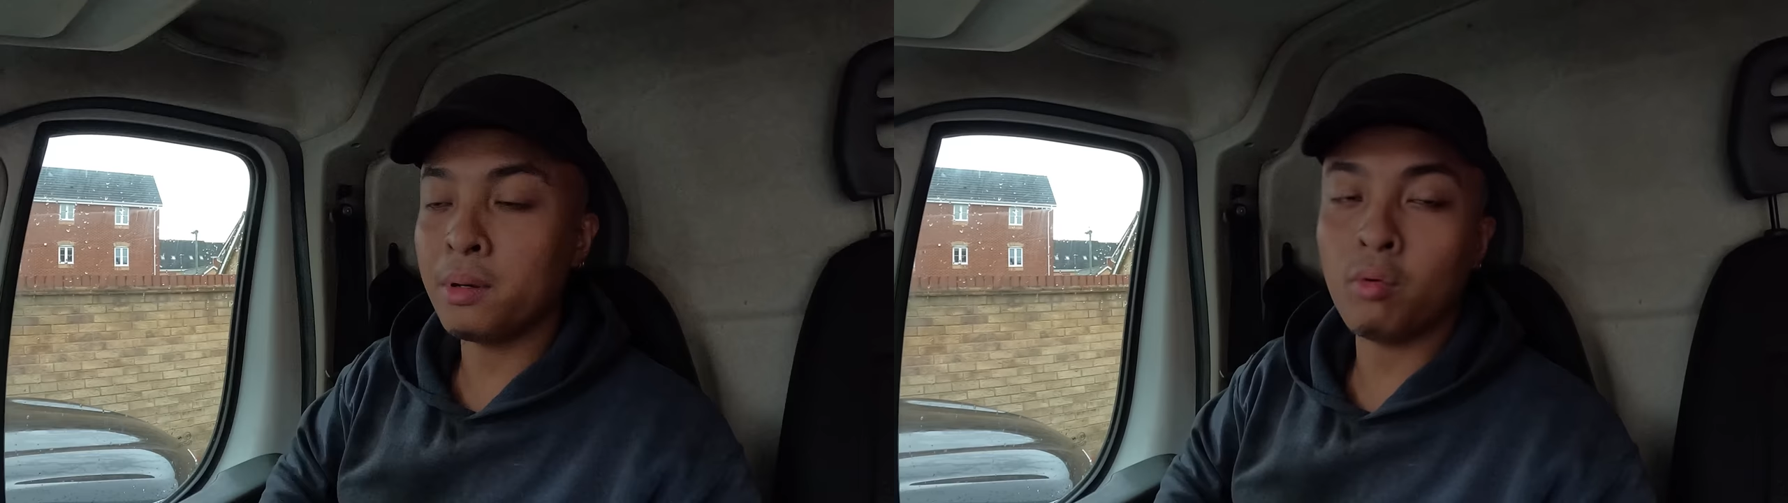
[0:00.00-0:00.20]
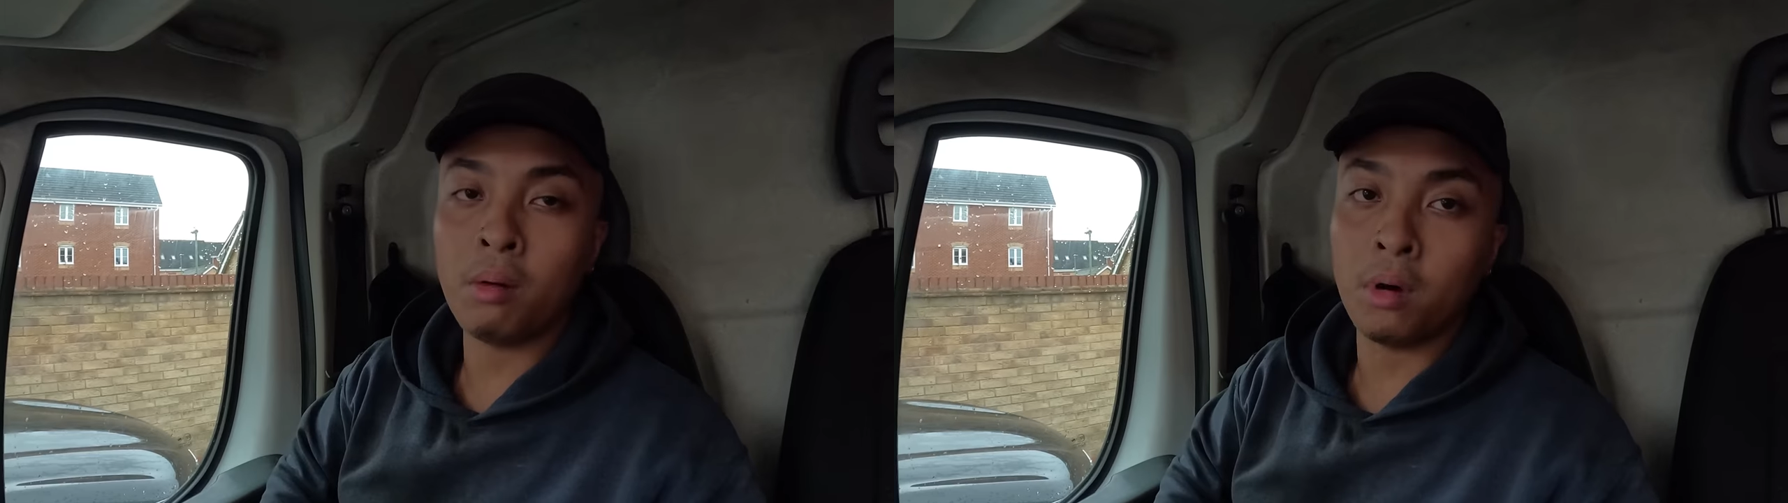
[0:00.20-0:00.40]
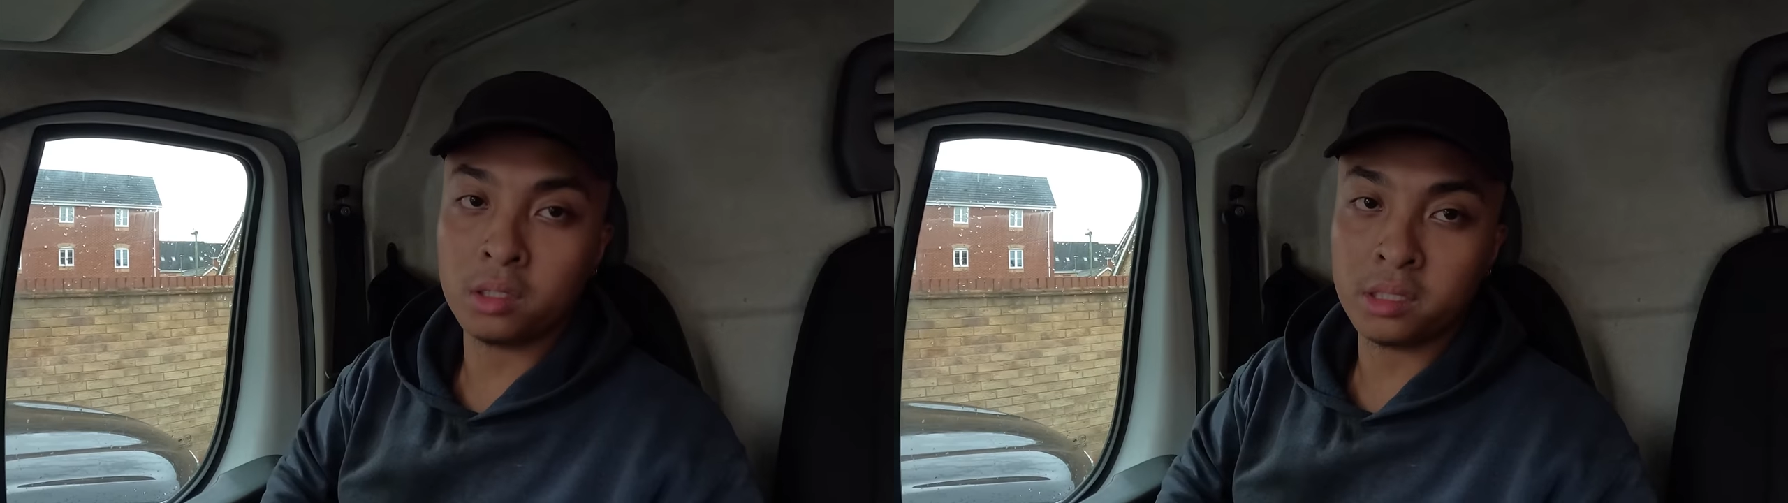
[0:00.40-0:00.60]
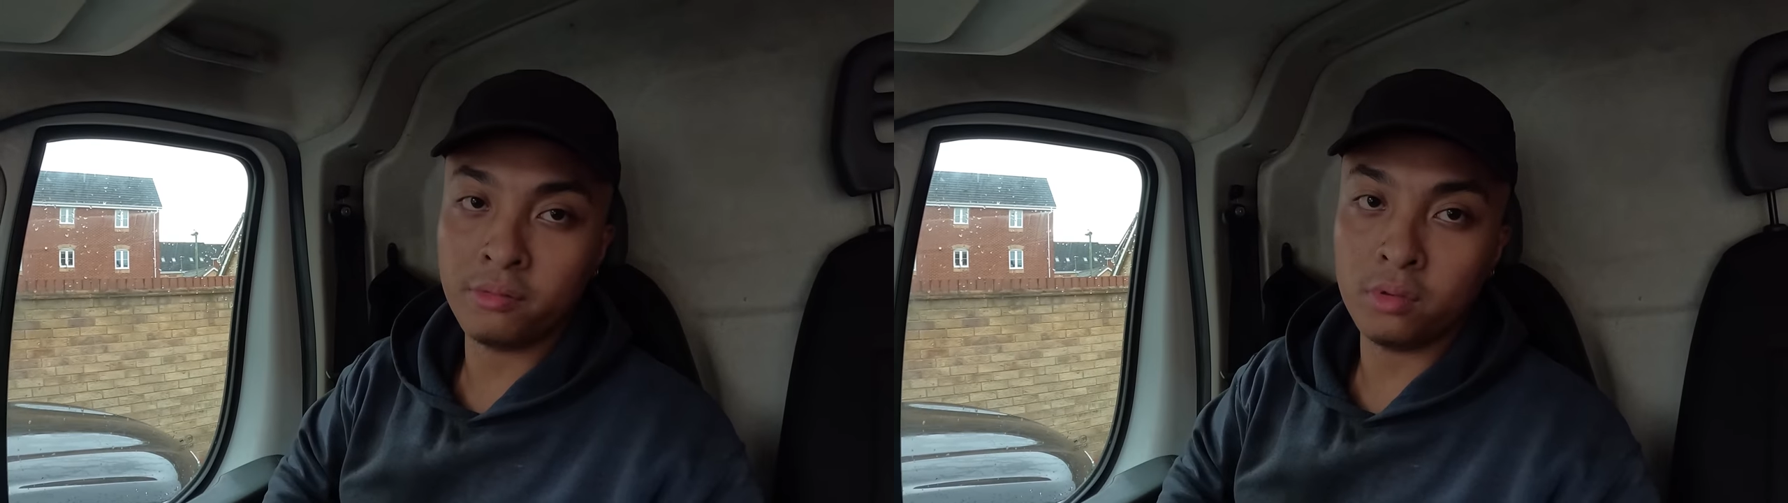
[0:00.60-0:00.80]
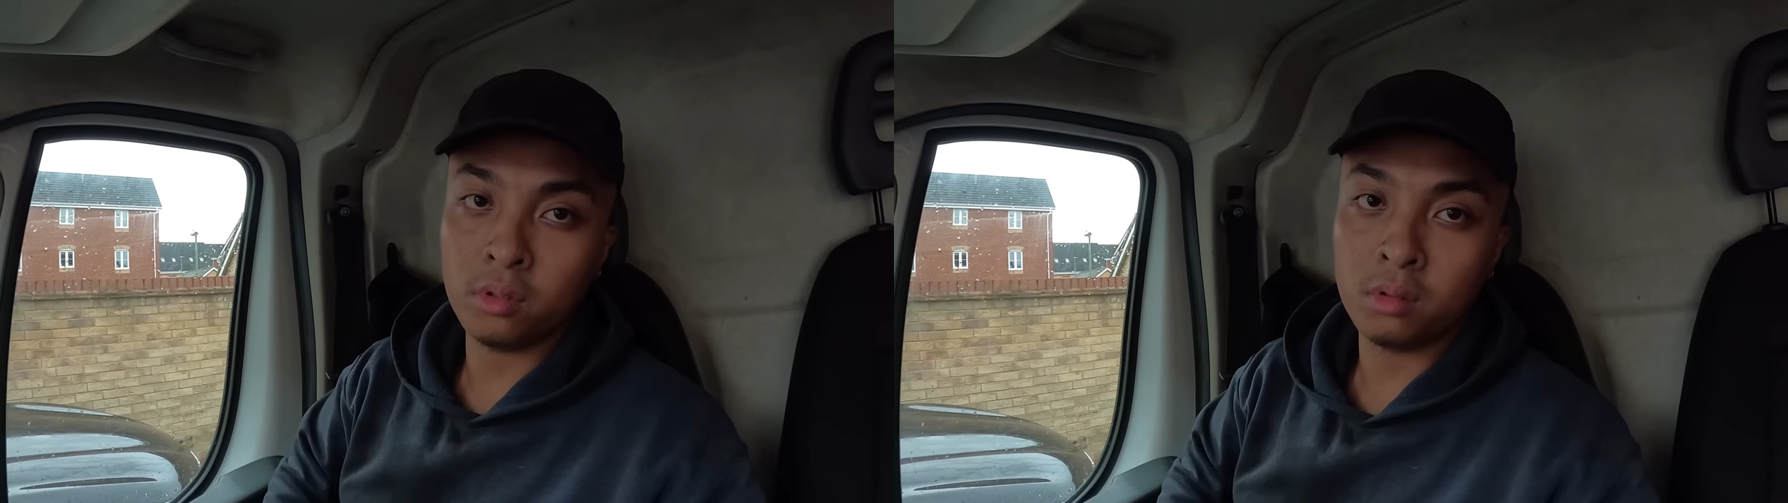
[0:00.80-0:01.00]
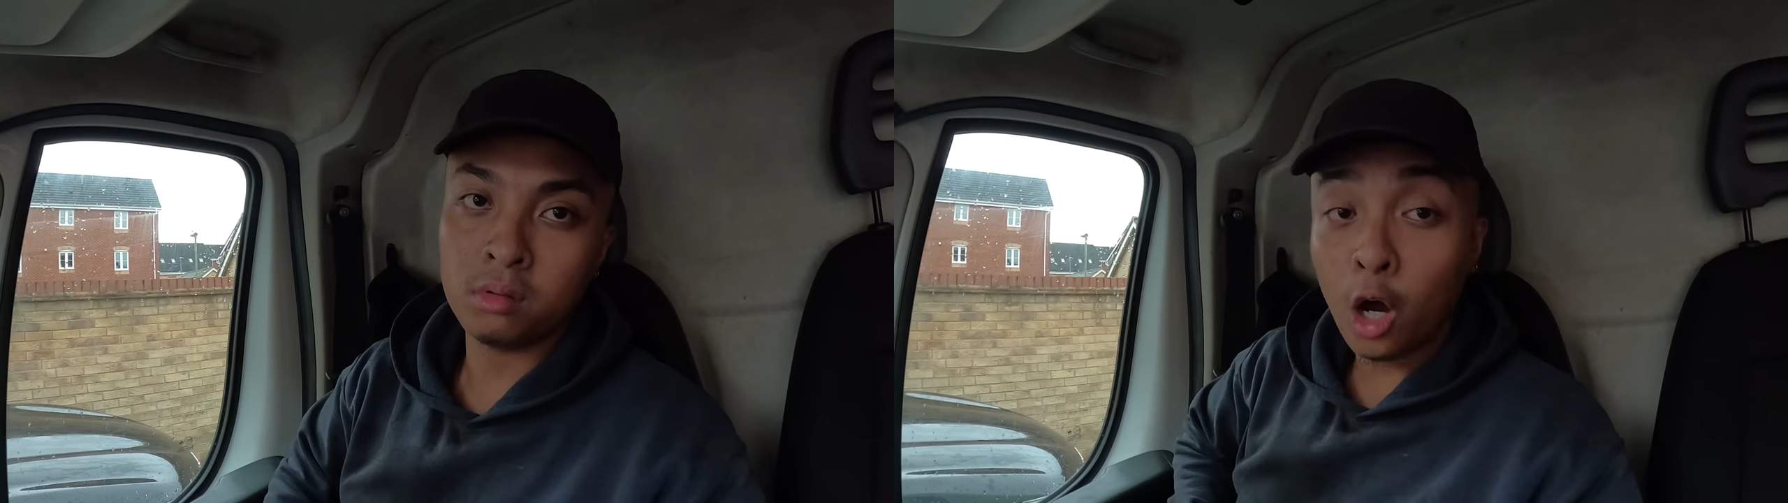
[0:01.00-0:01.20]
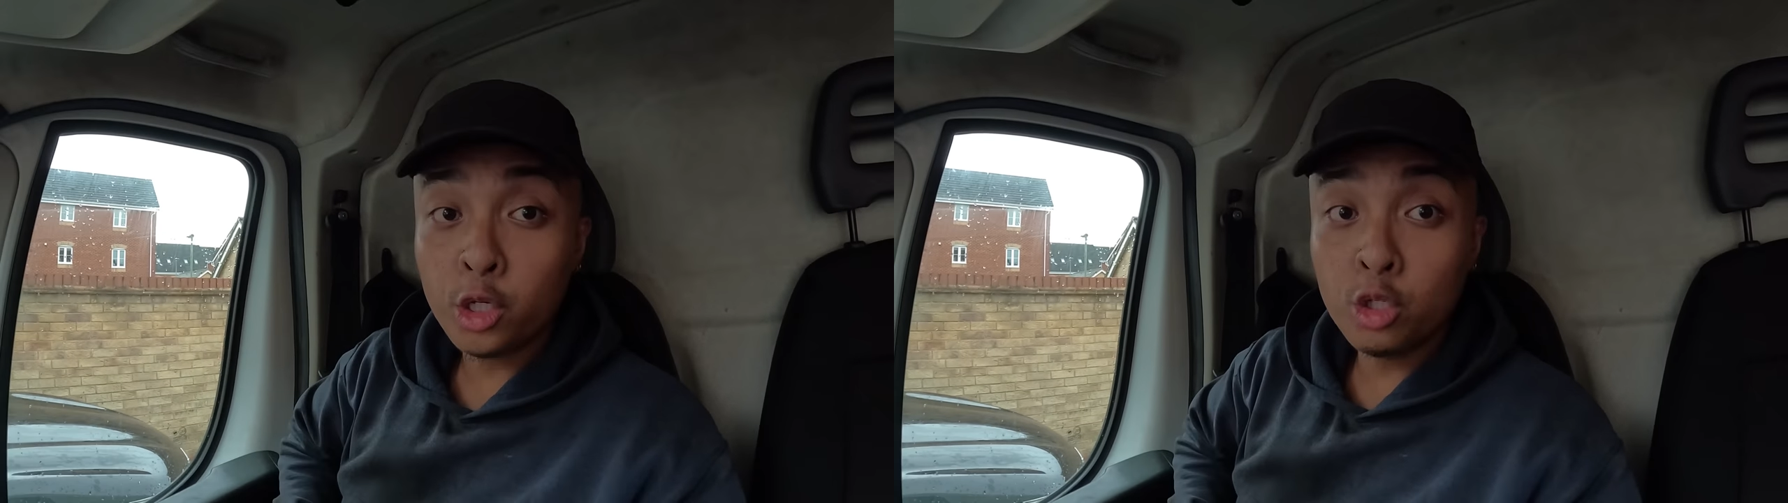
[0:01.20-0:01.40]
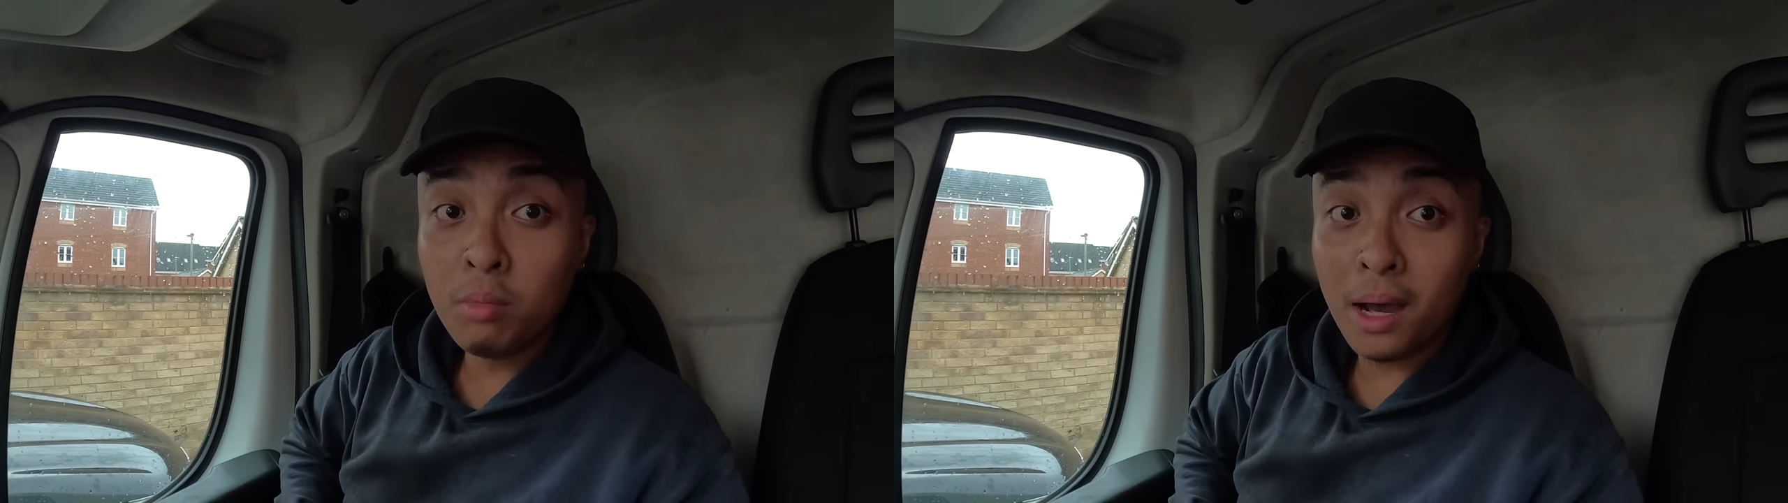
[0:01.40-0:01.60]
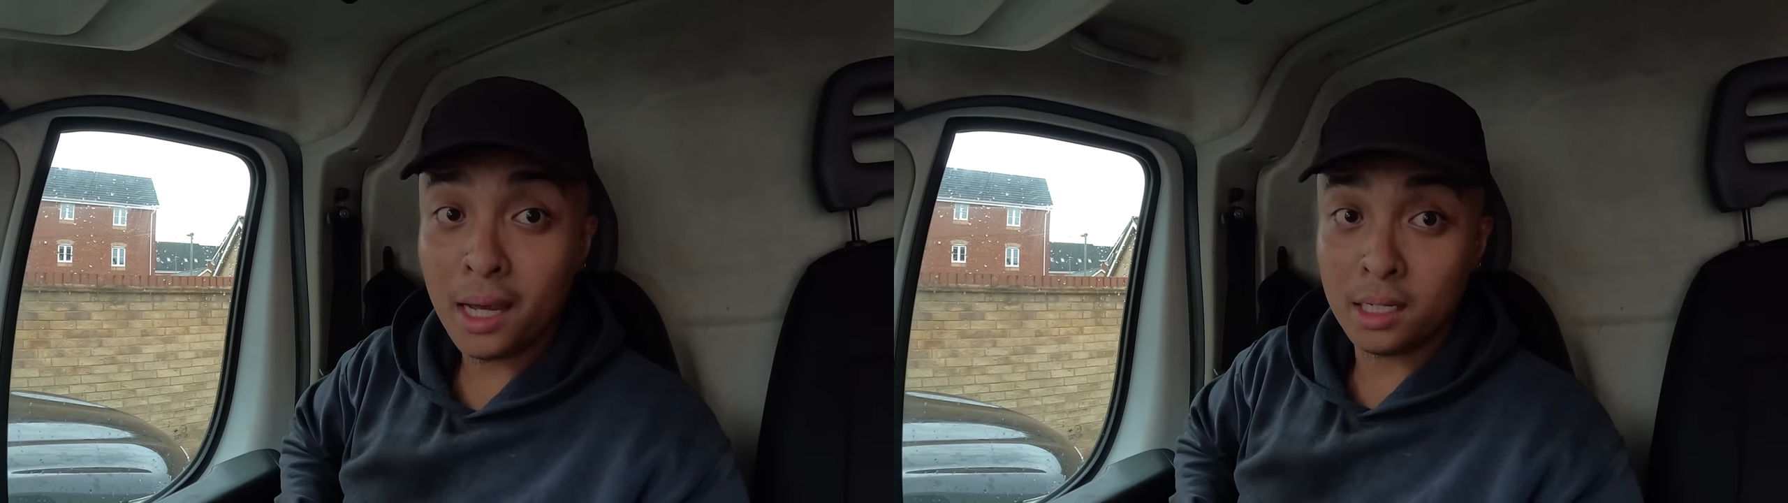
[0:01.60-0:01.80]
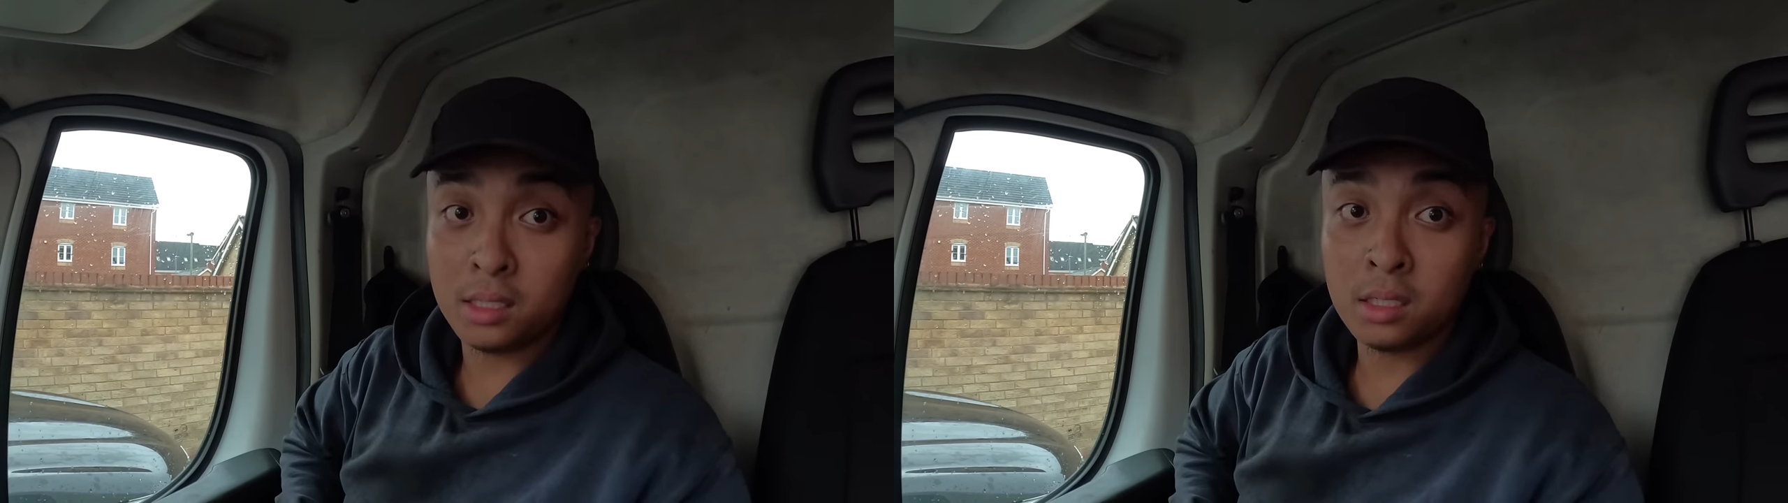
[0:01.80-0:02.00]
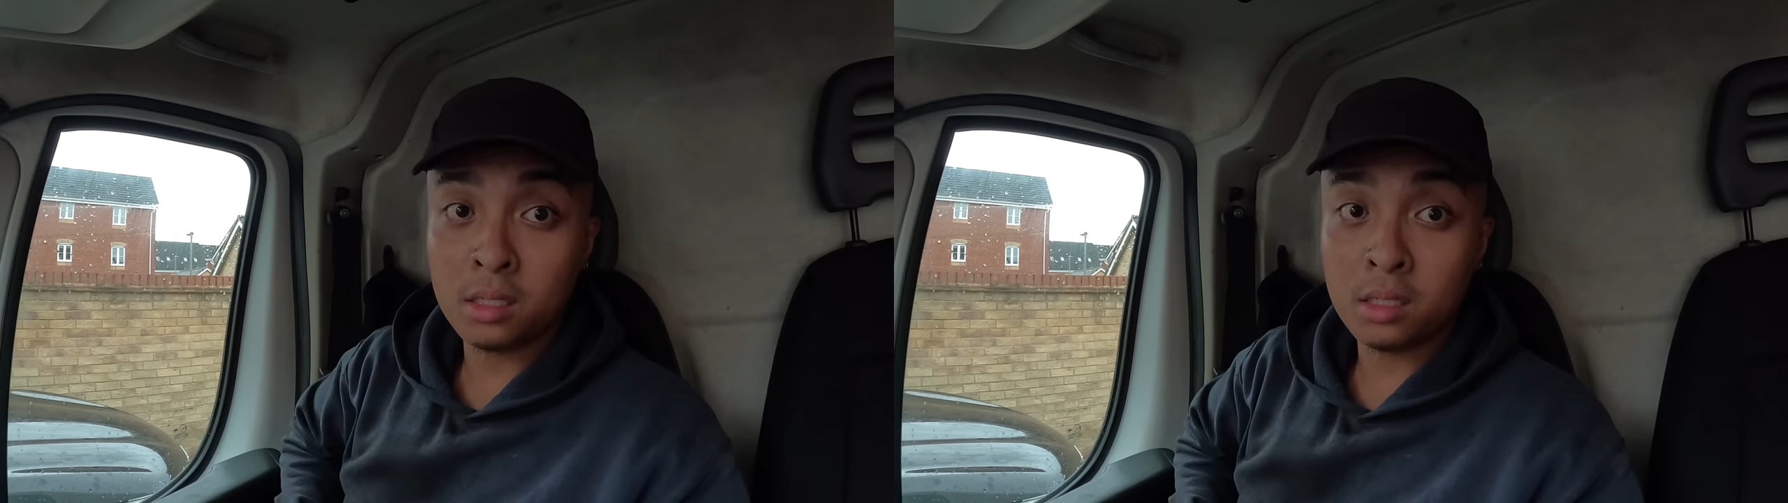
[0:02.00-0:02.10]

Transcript: me what I'm asking for. Are you mad?